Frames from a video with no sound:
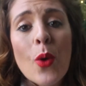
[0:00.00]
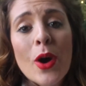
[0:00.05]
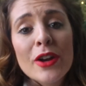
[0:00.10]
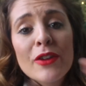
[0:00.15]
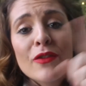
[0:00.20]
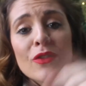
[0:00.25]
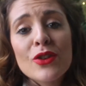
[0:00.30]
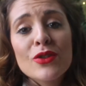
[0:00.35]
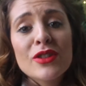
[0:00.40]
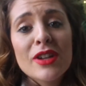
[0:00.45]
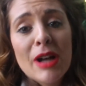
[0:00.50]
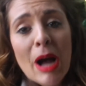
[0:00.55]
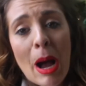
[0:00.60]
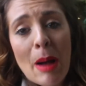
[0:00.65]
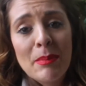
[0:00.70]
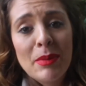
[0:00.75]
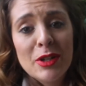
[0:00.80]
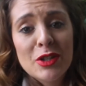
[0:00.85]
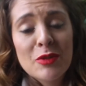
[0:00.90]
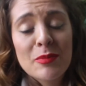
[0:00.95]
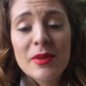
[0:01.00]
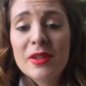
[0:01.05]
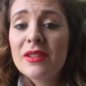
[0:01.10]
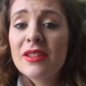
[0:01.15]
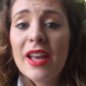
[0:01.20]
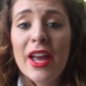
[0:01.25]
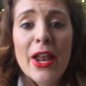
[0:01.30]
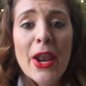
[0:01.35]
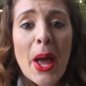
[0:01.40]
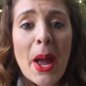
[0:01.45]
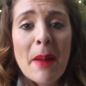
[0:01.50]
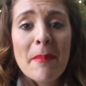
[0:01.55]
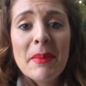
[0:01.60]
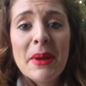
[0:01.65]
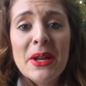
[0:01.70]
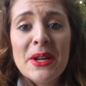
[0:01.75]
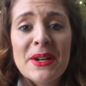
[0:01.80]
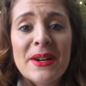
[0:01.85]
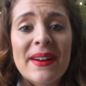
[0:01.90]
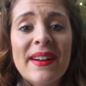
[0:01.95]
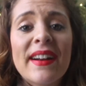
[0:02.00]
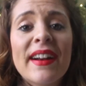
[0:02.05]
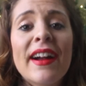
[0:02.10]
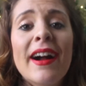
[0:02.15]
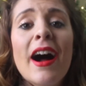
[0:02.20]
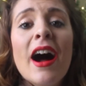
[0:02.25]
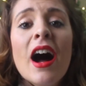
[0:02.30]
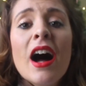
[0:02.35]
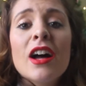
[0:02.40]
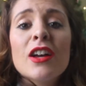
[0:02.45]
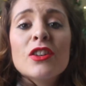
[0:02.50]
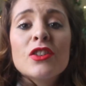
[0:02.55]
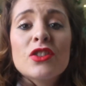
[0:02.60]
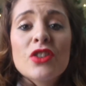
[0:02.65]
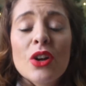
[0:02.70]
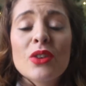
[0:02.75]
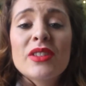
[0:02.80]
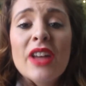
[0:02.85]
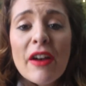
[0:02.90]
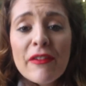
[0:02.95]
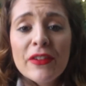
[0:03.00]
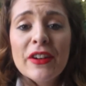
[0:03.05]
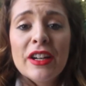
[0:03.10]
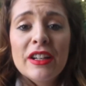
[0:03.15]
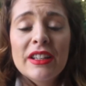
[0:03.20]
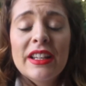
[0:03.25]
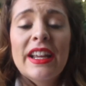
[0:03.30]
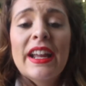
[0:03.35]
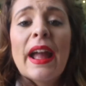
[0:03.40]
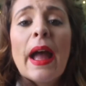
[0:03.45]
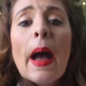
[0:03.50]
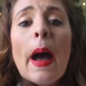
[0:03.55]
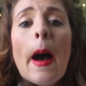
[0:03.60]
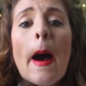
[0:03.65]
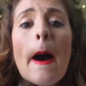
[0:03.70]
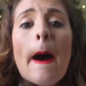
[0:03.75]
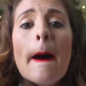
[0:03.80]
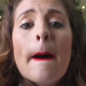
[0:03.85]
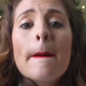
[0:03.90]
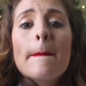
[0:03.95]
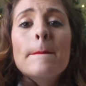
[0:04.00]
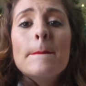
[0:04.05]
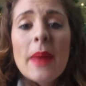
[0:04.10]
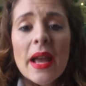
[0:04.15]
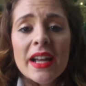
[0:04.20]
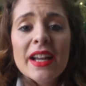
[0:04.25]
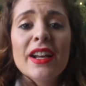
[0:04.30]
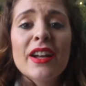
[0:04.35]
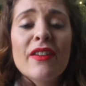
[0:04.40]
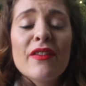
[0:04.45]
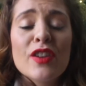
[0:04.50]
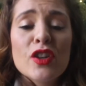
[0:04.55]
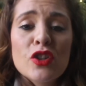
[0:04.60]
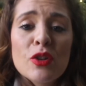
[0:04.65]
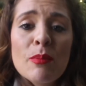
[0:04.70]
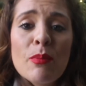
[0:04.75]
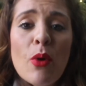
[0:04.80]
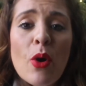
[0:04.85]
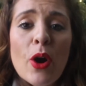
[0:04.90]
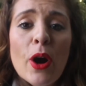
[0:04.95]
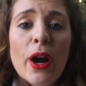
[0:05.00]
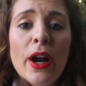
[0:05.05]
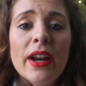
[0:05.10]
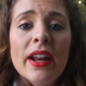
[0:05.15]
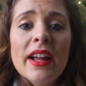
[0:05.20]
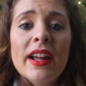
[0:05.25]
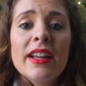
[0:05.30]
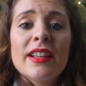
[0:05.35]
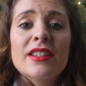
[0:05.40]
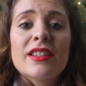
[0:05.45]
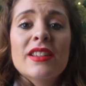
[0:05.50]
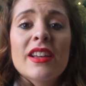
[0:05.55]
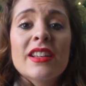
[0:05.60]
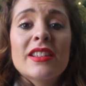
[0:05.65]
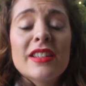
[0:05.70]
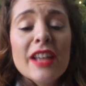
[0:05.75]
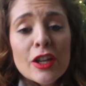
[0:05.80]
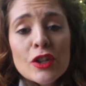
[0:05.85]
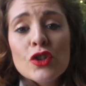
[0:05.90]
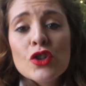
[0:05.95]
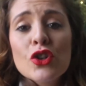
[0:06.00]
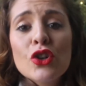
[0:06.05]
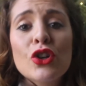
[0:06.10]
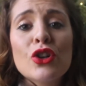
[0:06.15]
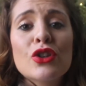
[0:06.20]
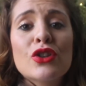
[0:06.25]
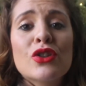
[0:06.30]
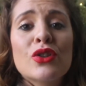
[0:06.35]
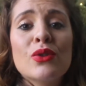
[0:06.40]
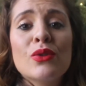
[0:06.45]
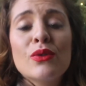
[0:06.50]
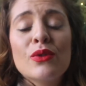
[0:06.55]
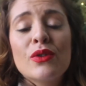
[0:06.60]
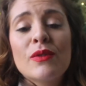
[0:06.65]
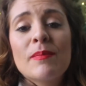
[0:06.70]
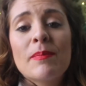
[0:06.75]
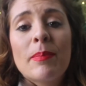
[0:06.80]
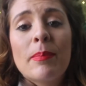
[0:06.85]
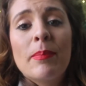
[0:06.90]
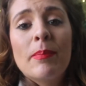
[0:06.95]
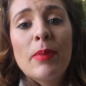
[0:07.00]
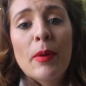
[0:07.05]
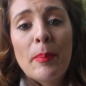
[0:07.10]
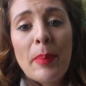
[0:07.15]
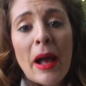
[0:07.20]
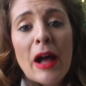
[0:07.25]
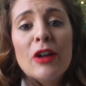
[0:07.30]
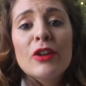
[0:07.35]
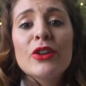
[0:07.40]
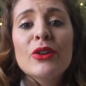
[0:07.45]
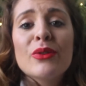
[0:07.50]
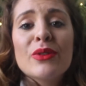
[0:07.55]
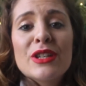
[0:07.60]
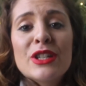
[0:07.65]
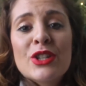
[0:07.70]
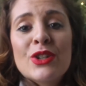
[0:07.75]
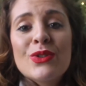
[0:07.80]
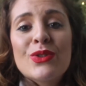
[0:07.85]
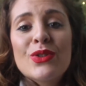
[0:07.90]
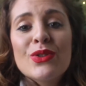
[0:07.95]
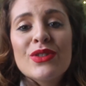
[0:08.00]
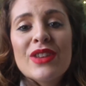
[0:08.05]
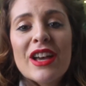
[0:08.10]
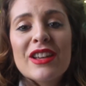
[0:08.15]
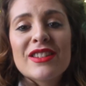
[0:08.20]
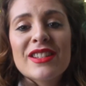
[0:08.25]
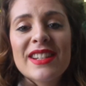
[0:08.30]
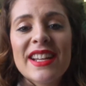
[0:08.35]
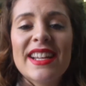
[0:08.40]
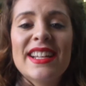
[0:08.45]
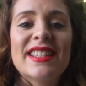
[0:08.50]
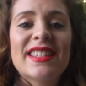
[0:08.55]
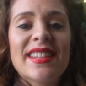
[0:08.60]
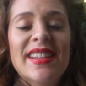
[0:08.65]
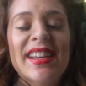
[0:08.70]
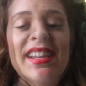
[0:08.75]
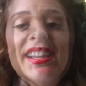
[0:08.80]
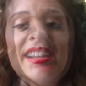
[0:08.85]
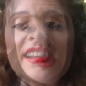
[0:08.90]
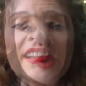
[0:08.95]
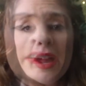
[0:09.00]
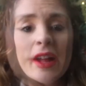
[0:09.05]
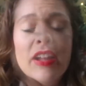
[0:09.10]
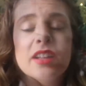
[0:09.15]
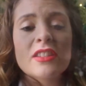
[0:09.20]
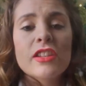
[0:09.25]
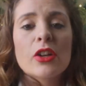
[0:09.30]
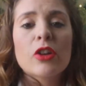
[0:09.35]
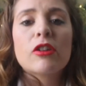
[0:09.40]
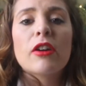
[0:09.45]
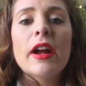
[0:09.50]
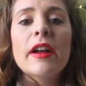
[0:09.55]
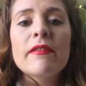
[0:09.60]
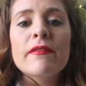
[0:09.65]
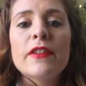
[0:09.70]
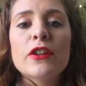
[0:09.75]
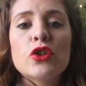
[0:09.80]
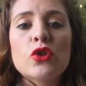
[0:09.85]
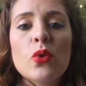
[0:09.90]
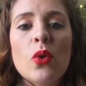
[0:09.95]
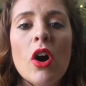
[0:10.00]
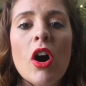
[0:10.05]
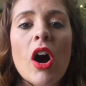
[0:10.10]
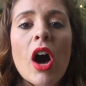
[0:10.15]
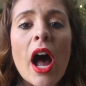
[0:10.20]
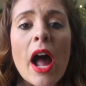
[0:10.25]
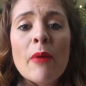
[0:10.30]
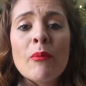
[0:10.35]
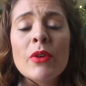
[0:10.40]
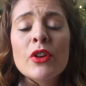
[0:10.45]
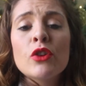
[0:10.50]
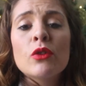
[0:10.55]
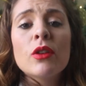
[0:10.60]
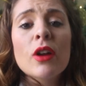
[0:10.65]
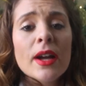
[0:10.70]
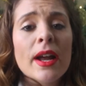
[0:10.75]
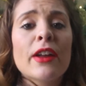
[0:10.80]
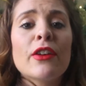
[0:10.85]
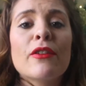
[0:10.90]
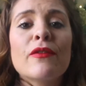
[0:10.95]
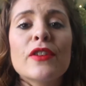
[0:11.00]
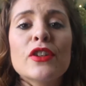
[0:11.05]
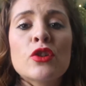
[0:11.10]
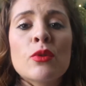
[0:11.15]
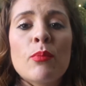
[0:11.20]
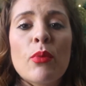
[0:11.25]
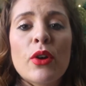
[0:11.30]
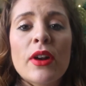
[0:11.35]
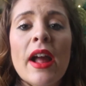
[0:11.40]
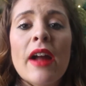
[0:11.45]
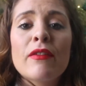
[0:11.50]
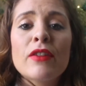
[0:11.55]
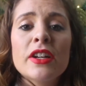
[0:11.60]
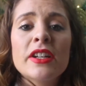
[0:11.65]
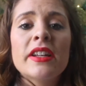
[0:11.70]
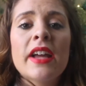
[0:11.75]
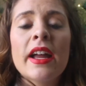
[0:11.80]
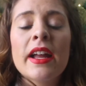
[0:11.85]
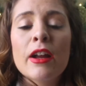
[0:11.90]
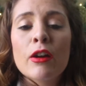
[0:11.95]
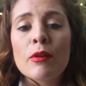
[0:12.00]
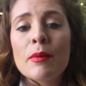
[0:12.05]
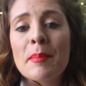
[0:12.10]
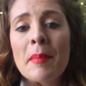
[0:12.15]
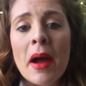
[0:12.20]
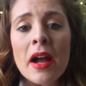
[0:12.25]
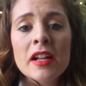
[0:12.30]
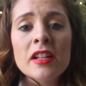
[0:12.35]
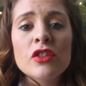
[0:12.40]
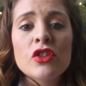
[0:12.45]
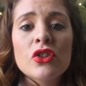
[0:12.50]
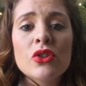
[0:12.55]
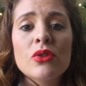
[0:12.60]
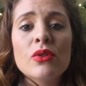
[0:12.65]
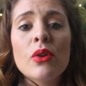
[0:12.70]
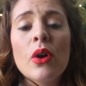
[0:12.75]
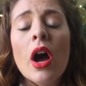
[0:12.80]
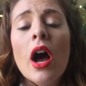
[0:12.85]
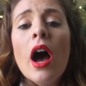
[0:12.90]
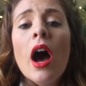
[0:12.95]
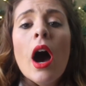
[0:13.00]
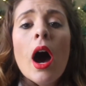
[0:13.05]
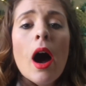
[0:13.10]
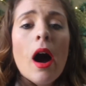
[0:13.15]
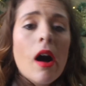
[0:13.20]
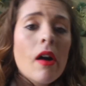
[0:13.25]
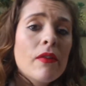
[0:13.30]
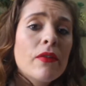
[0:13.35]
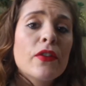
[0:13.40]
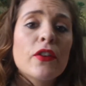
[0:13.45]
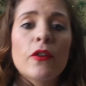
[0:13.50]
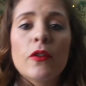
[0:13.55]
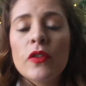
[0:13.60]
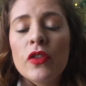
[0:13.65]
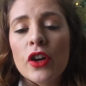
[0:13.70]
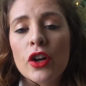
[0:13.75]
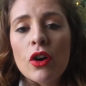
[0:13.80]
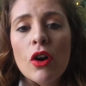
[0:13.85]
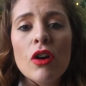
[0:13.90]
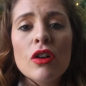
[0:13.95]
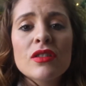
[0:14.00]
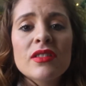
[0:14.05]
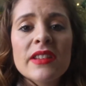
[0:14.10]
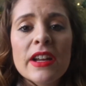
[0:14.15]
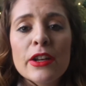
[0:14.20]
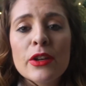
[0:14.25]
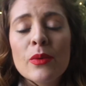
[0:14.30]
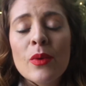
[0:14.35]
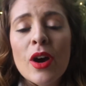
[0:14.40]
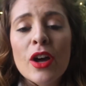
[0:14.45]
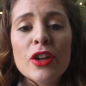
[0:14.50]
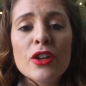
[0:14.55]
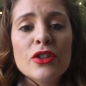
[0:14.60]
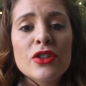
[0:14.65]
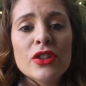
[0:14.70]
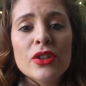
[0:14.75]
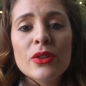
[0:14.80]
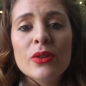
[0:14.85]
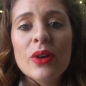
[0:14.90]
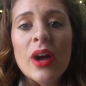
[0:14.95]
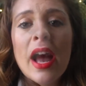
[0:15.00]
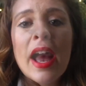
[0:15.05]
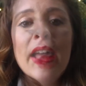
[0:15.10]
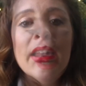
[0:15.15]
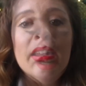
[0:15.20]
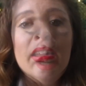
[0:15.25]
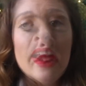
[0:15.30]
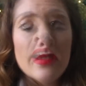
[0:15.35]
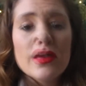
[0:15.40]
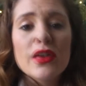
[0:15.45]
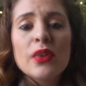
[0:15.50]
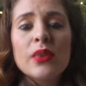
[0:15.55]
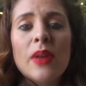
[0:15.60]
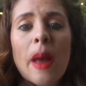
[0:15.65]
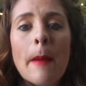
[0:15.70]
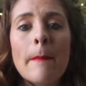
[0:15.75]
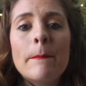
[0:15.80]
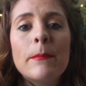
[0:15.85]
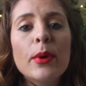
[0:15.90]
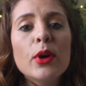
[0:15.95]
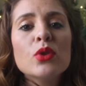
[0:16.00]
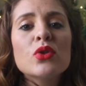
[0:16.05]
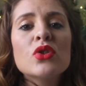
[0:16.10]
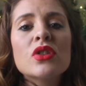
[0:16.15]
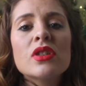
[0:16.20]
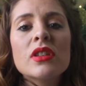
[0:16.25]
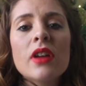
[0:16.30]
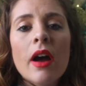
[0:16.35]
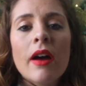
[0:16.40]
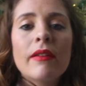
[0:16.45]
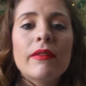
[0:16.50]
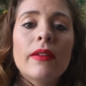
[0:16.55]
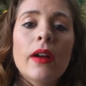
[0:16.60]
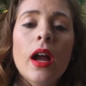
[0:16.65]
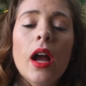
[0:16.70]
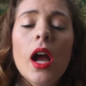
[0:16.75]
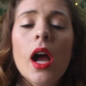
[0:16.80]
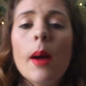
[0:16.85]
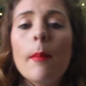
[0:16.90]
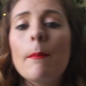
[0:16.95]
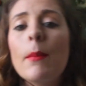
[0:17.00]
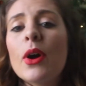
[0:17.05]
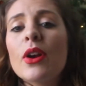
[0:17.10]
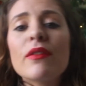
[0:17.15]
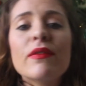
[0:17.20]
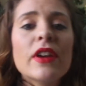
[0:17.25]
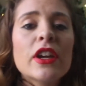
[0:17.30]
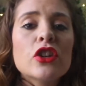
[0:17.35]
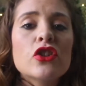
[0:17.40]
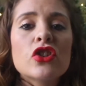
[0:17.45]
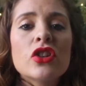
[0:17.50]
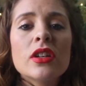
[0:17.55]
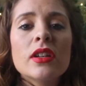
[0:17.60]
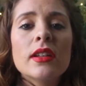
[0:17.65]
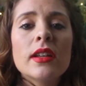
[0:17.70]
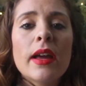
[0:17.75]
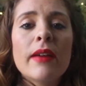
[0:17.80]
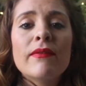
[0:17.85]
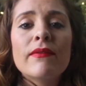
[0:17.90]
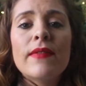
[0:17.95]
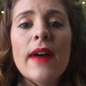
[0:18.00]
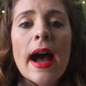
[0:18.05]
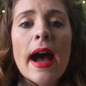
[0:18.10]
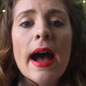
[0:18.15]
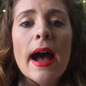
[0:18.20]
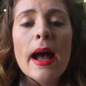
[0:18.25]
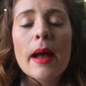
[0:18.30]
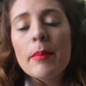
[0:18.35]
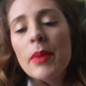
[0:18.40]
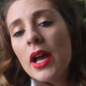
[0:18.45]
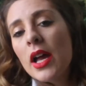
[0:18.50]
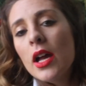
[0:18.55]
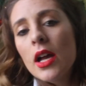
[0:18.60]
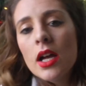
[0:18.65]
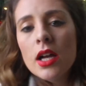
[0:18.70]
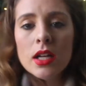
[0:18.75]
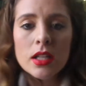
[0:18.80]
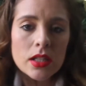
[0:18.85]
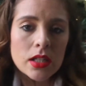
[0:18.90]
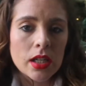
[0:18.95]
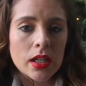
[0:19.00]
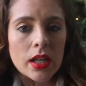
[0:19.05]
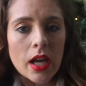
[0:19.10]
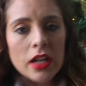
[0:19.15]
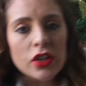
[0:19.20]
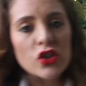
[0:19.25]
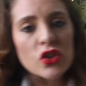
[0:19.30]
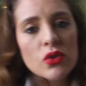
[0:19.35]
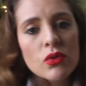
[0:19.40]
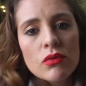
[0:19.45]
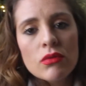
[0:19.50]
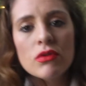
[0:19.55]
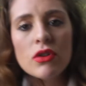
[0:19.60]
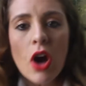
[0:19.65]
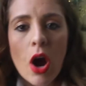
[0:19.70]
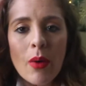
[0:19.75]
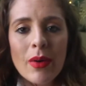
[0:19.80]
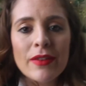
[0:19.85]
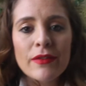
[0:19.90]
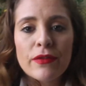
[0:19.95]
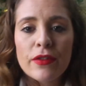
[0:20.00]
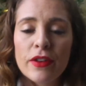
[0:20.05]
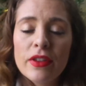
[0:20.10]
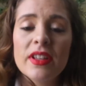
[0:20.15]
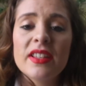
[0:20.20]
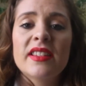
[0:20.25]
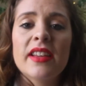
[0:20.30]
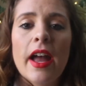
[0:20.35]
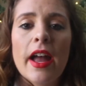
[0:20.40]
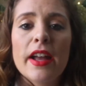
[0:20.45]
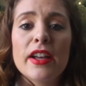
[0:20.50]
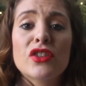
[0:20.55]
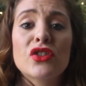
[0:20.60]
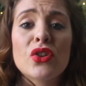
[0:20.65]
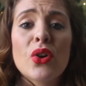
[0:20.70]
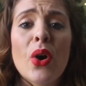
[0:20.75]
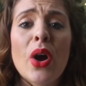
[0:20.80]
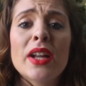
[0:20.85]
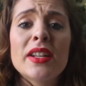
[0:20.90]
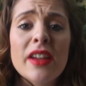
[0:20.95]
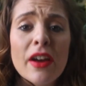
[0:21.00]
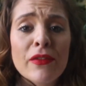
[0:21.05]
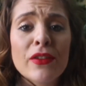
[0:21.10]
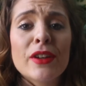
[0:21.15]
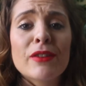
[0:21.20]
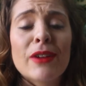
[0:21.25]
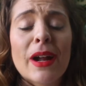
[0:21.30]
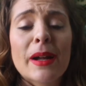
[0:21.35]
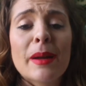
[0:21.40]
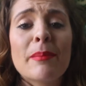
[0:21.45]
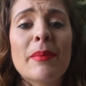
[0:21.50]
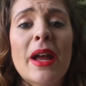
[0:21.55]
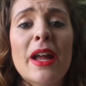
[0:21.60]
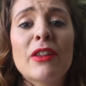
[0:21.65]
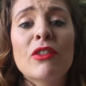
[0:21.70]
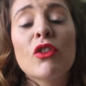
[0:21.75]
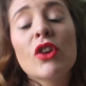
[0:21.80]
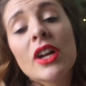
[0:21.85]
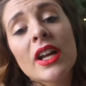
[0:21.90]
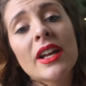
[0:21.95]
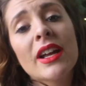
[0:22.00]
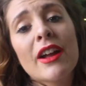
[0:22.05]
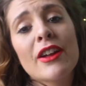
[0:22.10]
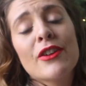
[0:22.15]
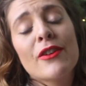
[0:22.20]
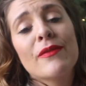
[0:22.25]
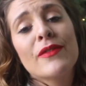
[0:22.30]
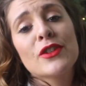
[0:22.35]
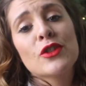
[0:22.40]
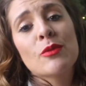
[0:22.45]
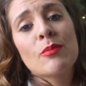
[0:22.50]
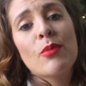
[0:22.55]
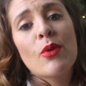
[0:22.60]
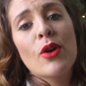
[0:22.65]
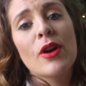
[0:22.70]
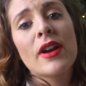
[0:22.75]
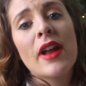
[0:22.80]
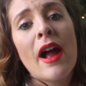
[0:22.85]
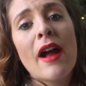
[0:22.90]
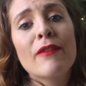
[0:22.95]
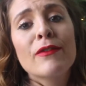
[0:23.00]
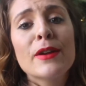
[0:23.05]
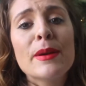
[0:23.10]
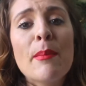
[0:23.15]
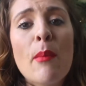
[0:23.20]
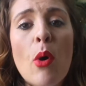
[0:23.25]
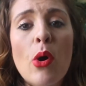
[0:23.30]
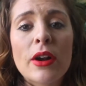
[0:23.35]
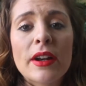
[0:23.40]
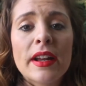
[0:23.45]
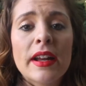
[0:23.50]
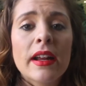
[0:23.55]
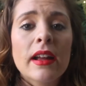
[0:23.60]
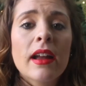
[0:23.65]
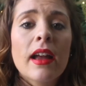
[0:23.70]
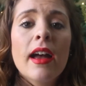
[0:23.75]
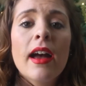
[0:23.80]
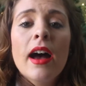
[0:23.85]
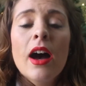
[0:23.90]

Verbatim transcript: one of those accomplishments and I'm here. So definitely making a vision board is essential to propel you into 2018. It's a great visual and when you look at your vision board every day it reminds you of the goals that you want to do and gives you that boost of motivation and vibe to get you going for the day. So I definitely recommend looking at your vision board every morning